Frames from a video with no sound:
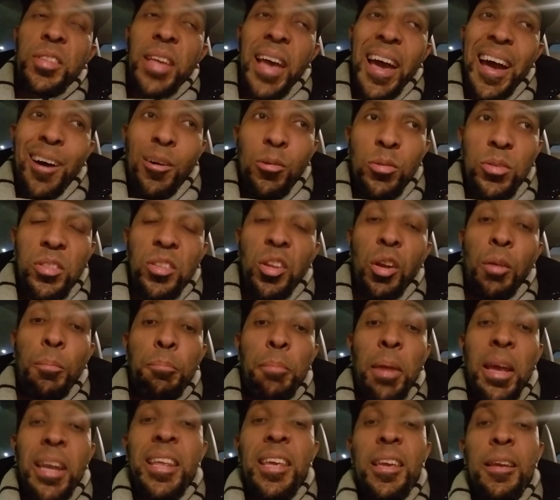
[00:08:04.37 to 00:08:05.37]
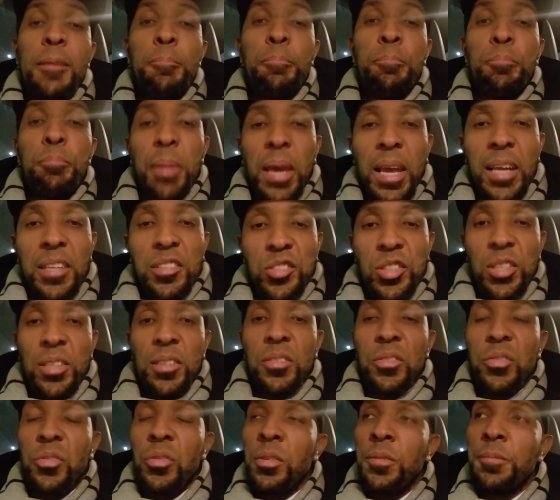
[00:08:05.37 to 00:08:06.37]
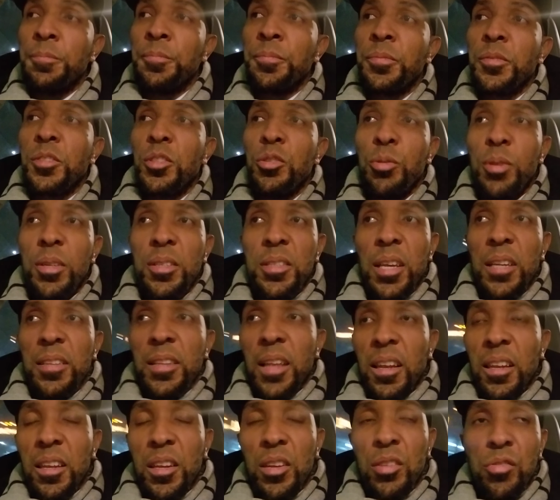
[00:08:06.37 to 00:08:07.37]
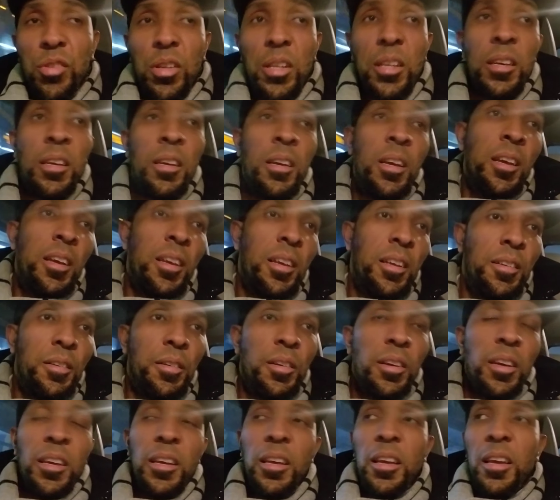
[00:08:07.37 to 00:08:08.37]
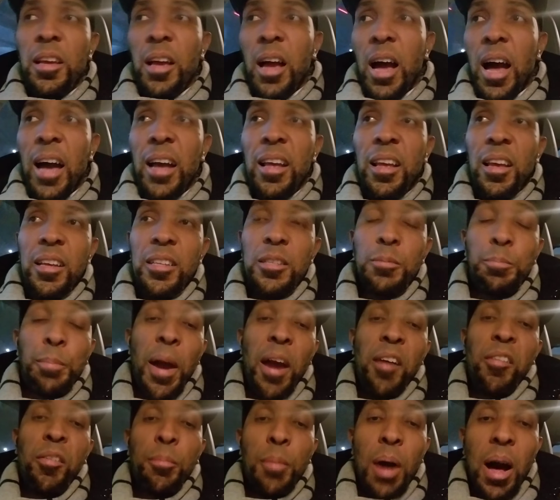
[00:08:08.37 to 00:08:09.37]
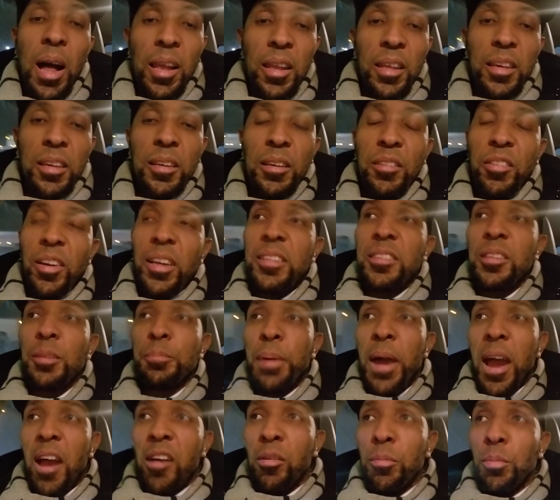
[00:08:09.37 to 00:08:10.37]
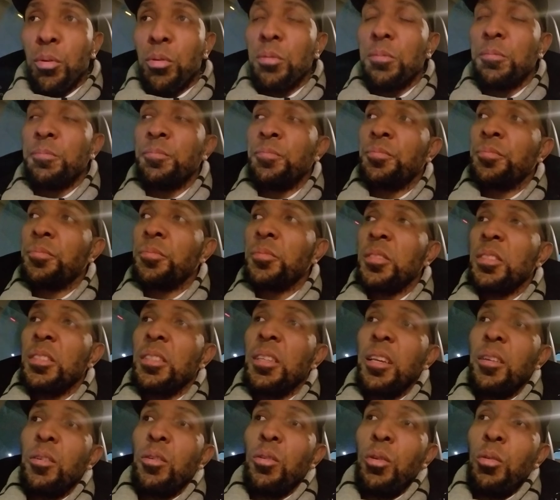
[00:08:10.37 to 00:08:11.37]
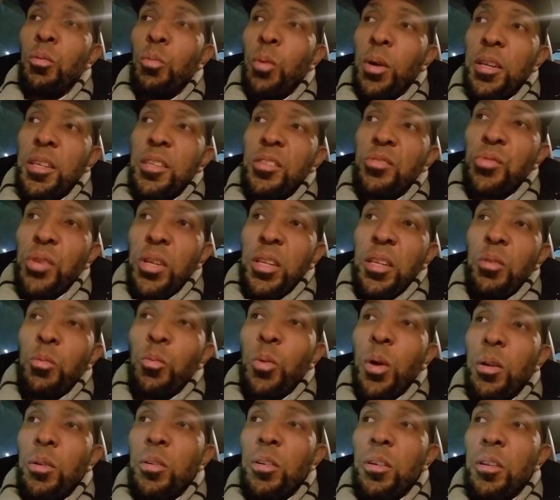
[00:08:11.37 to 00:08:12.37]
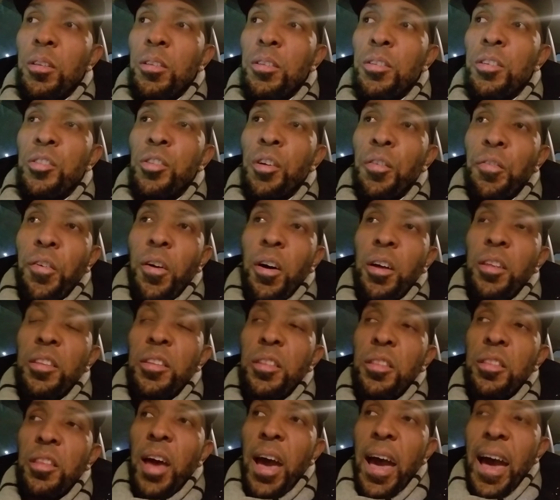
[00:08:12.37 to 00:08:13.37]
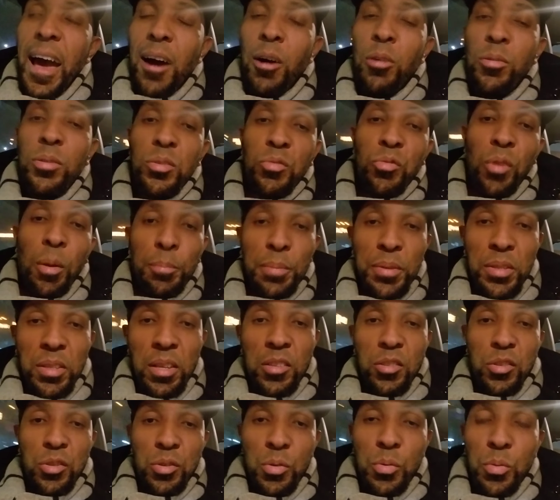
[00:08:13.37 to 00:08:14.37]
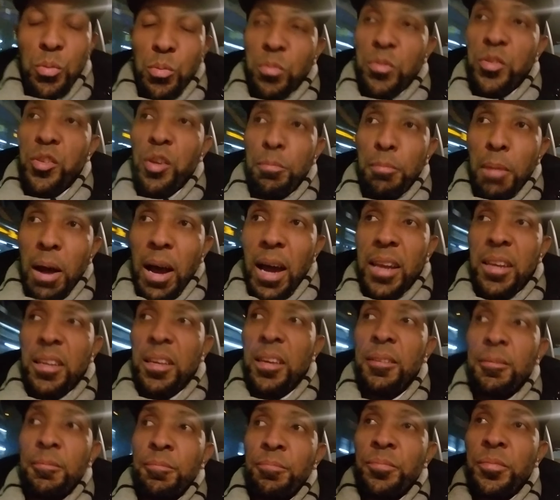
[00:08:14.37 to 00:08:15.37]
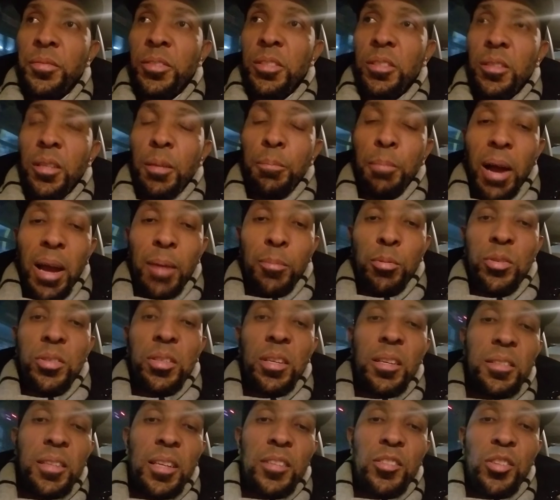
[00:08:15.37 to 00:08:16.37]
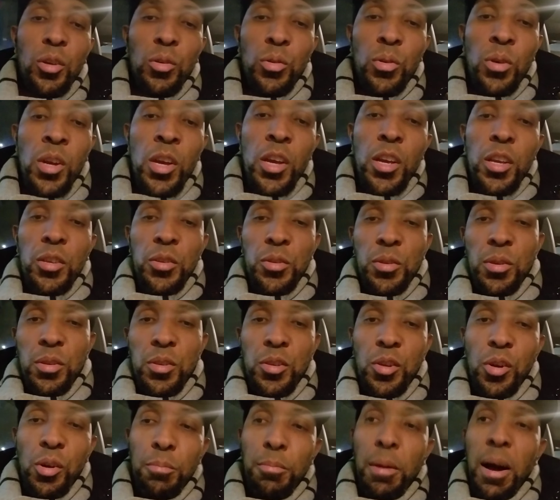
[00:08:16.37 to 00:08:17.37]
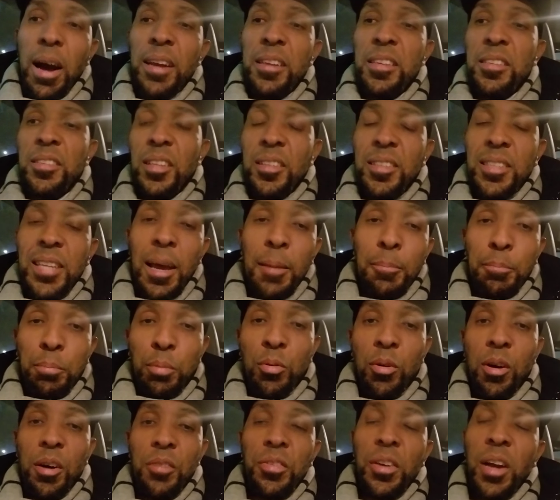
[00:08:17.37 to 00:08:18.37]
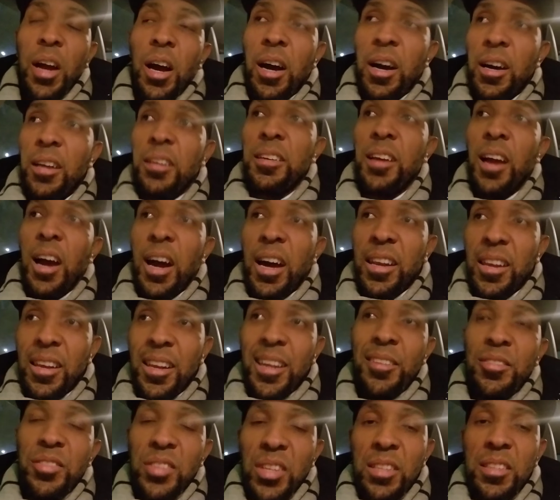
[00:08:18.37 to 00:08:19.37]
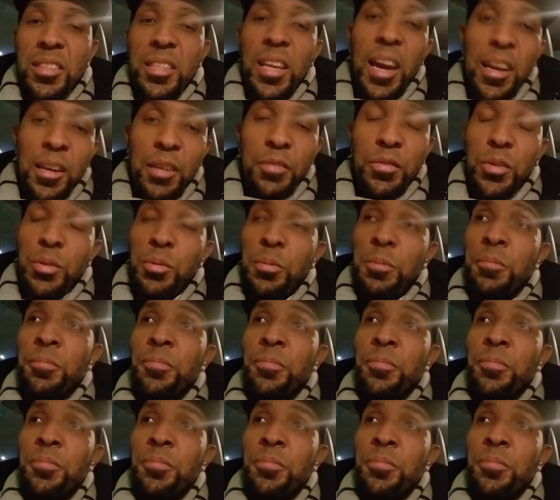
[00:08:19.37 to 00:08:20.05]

house there are many mansions. You can take that literally. It's parabolic, right? It's a parable. The house represents you, your body. The Bible says that your body is a temple of God. God lives inside of you.